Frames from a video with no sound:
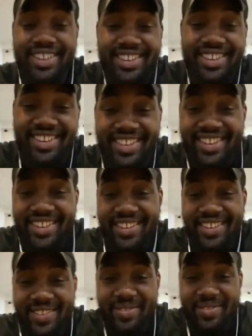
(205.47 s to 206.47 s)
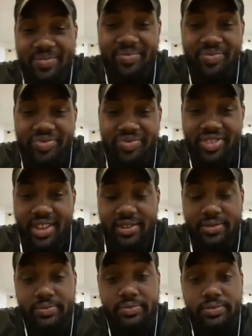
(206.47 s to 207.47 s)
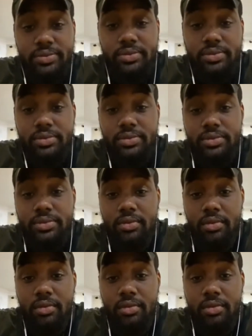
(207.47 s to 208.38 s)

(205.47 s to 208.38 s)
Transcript: It was good to get. It was good to see that there's a different world out there.